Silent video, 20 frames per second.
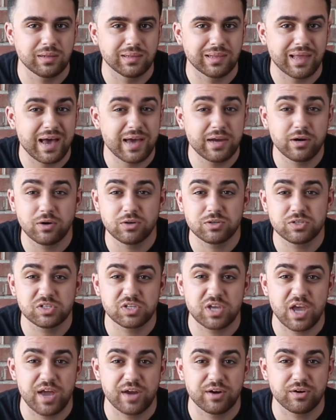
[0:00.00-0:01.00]
LiDAR
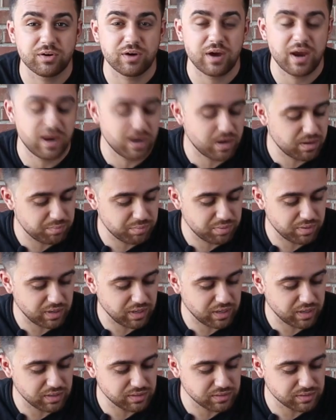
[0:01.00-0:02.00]
scanner app
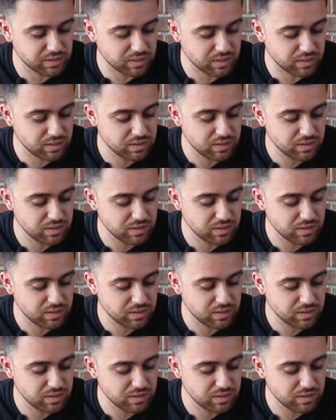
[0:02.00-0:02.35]
and